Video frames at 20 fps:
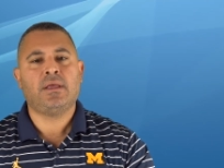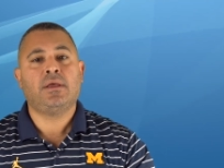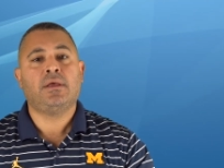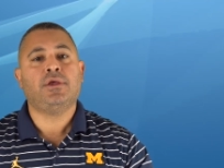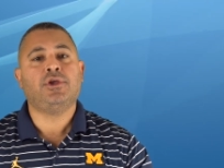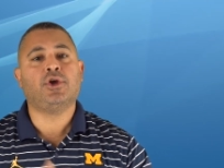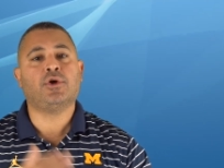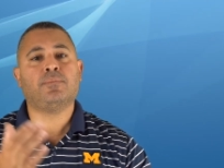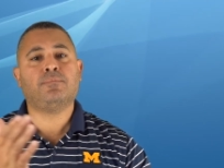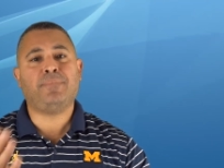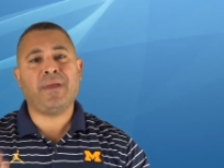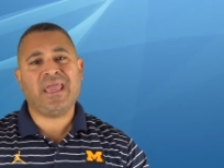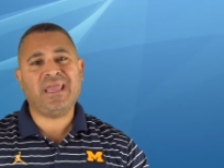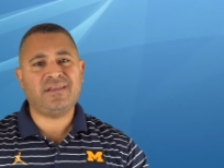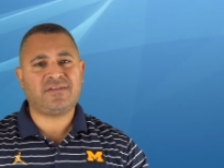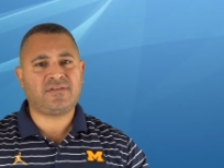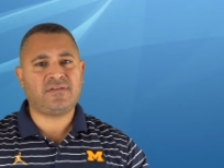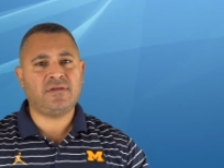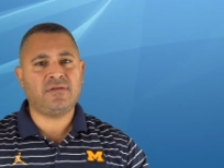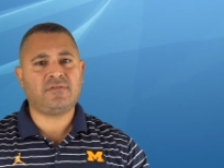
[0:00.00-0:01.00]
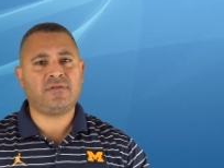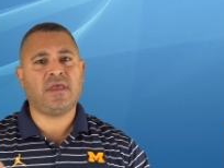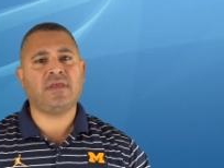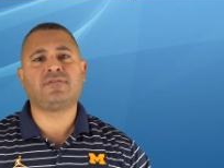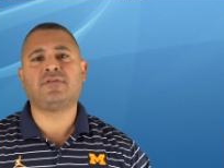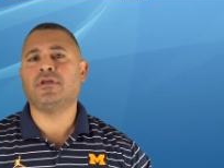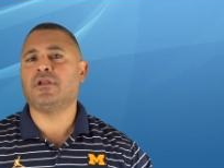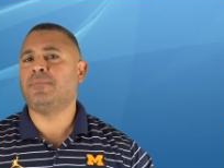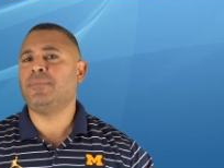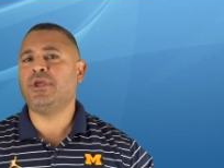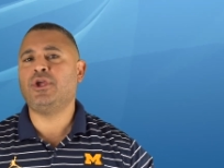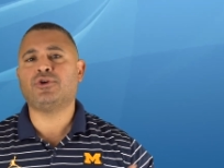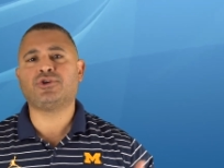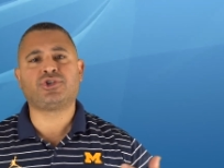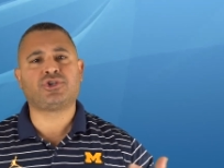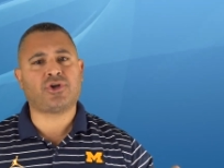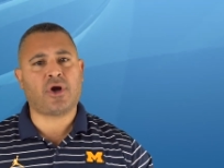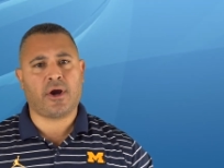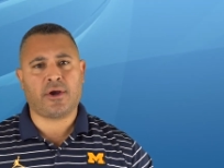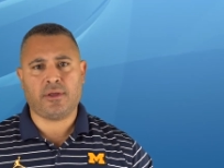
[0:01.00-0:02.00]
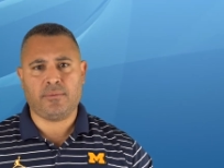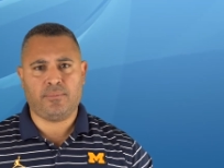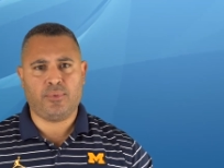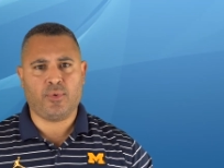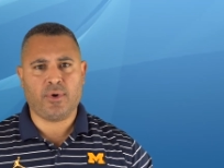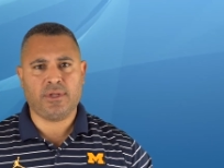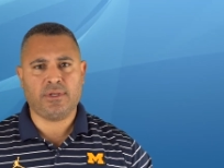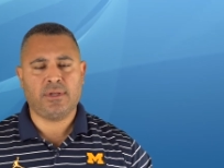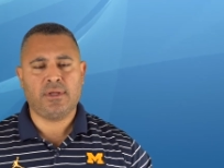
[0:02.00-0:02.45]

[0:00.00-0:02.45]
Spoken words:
your basis is going to be your starting point.